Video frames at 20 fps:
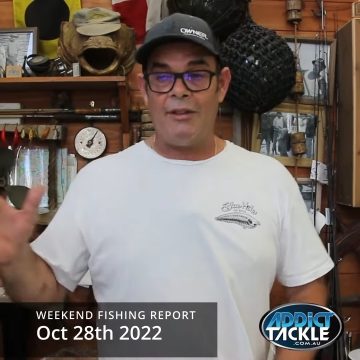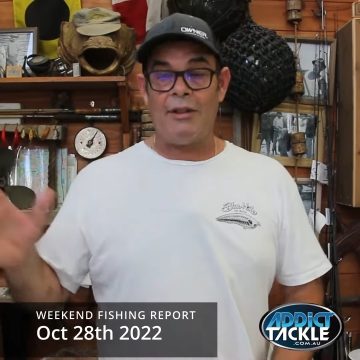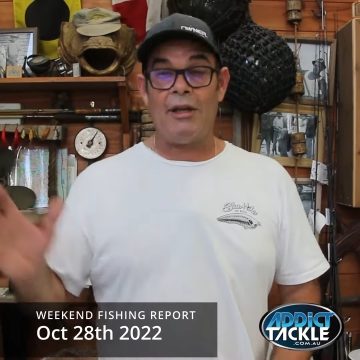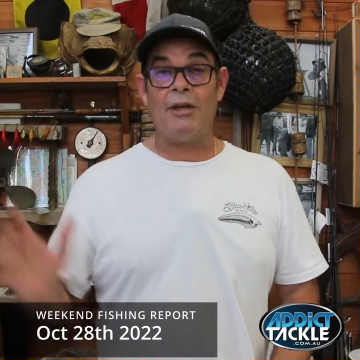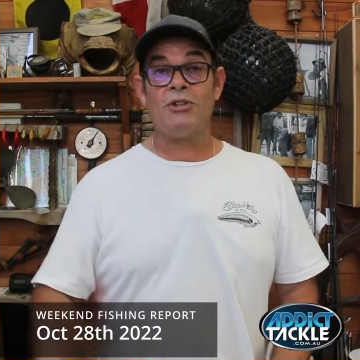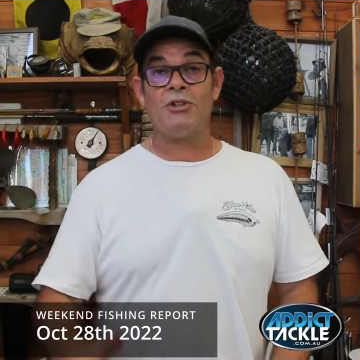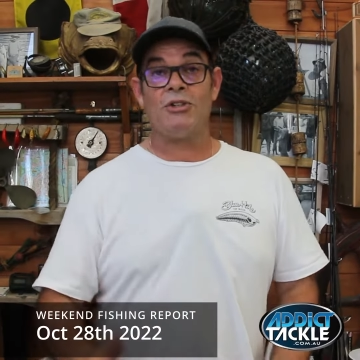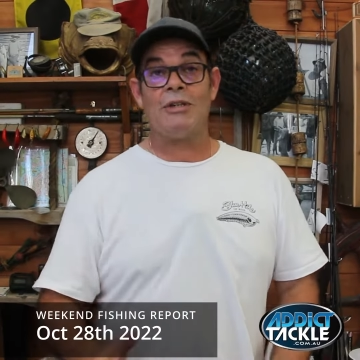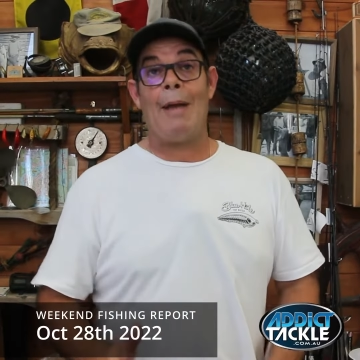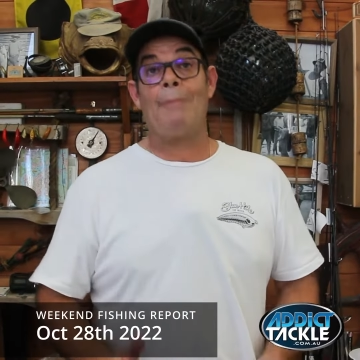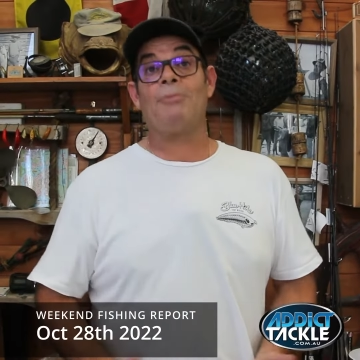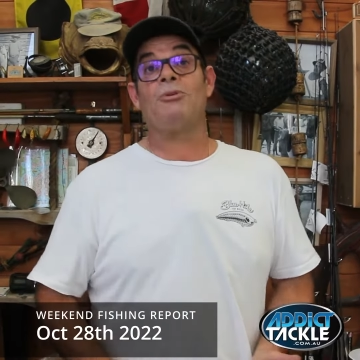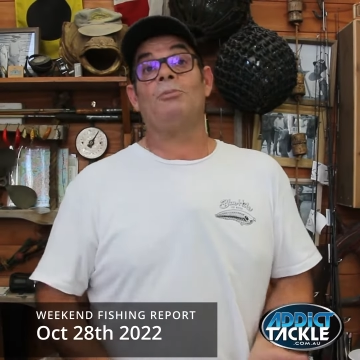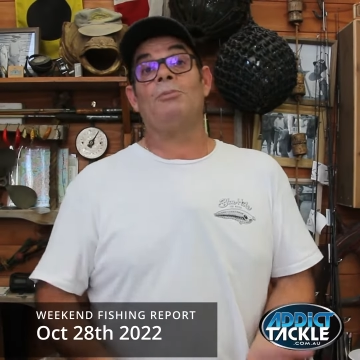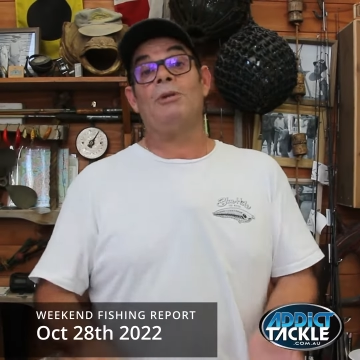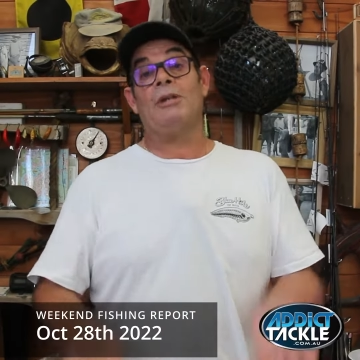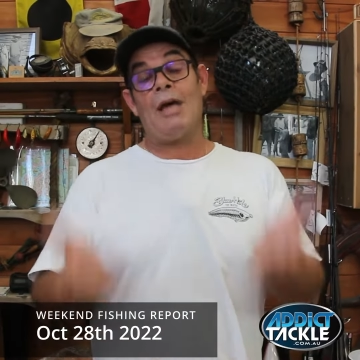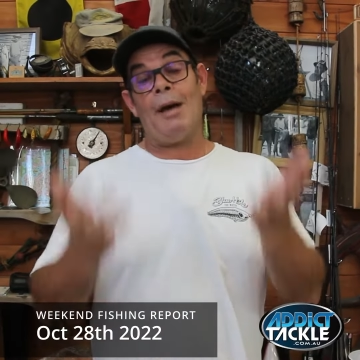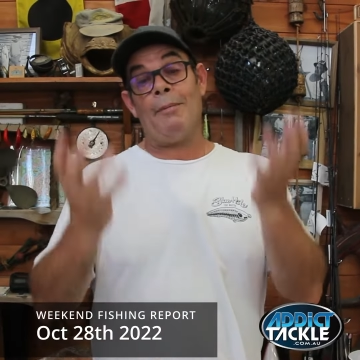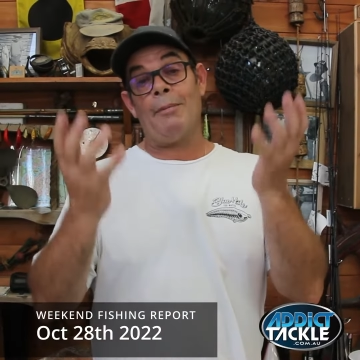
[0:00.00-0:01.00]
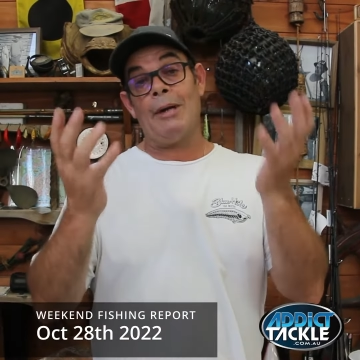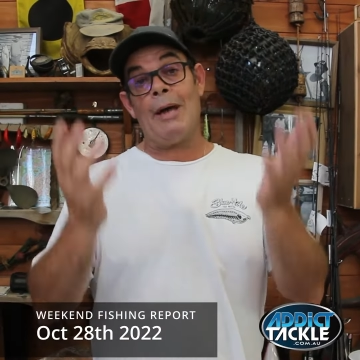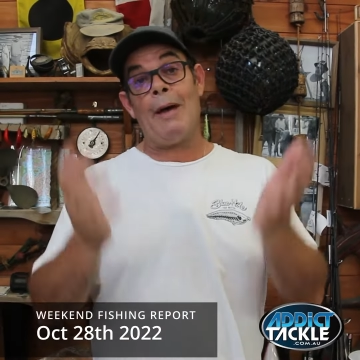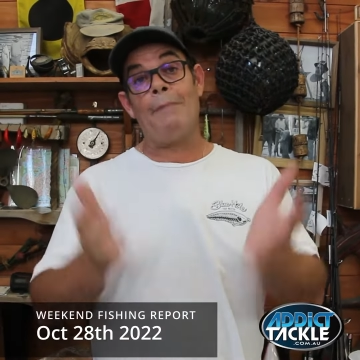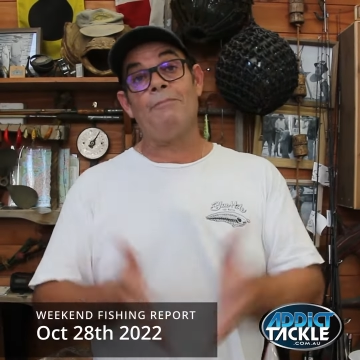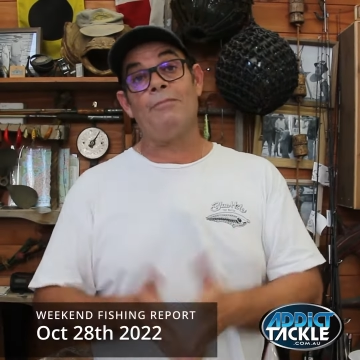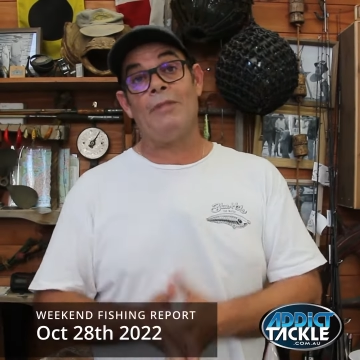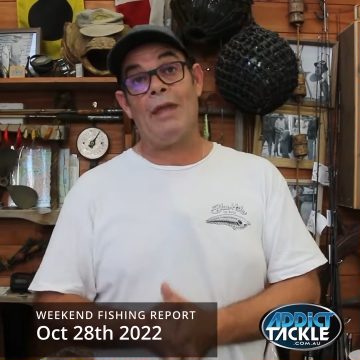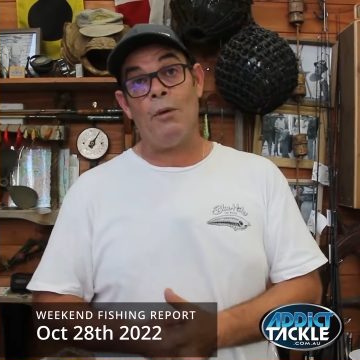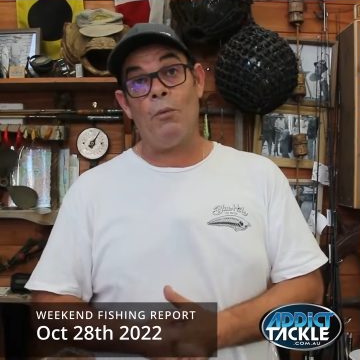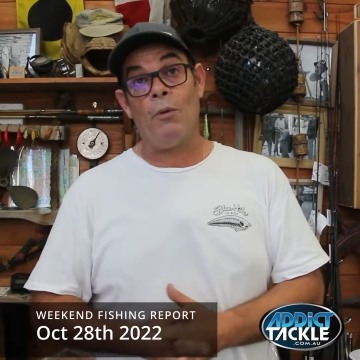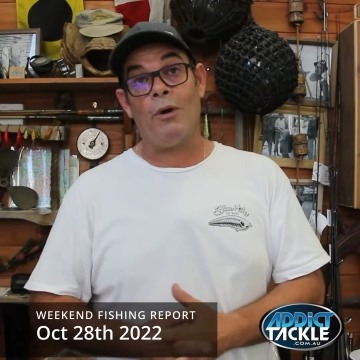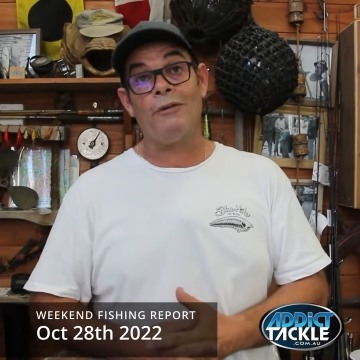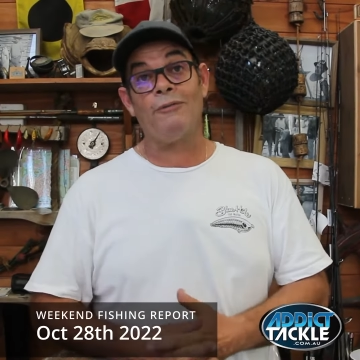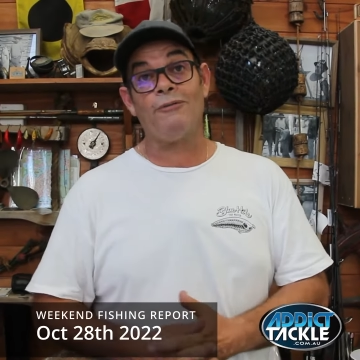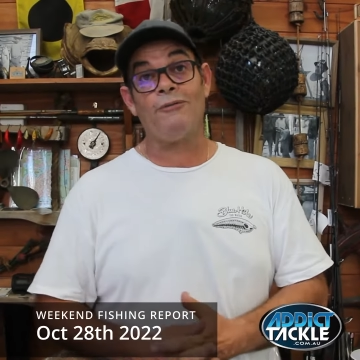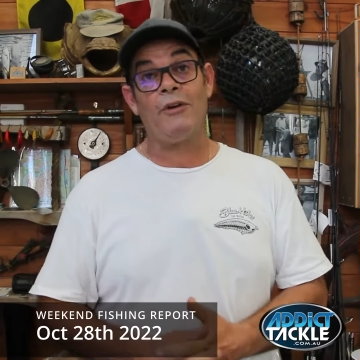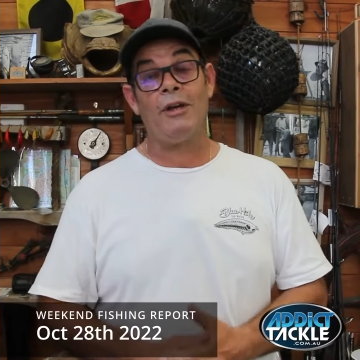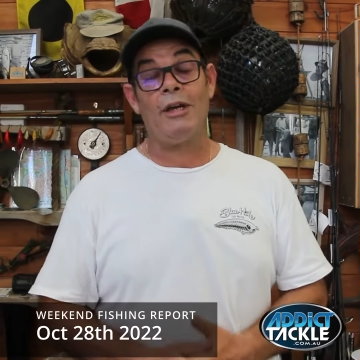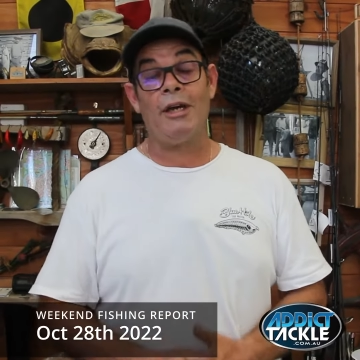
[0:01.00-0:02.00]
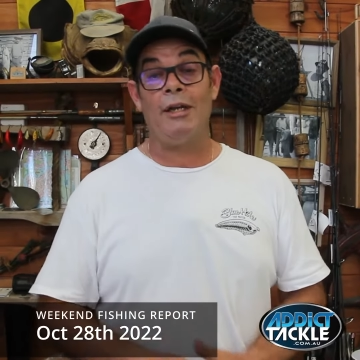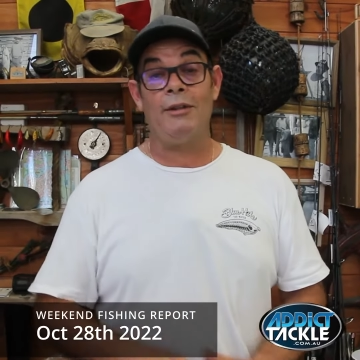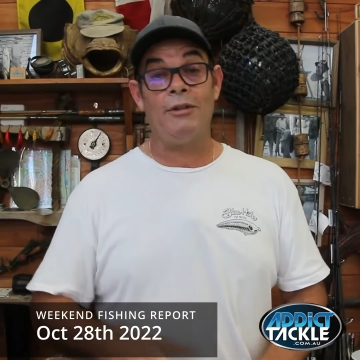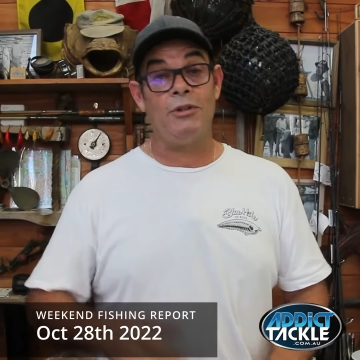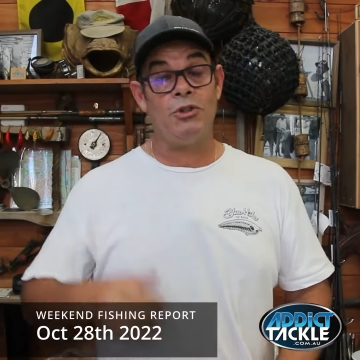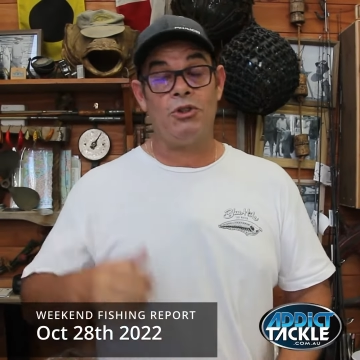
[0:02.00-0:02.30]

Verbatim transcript: Those snaps will be coming up. They want to feed.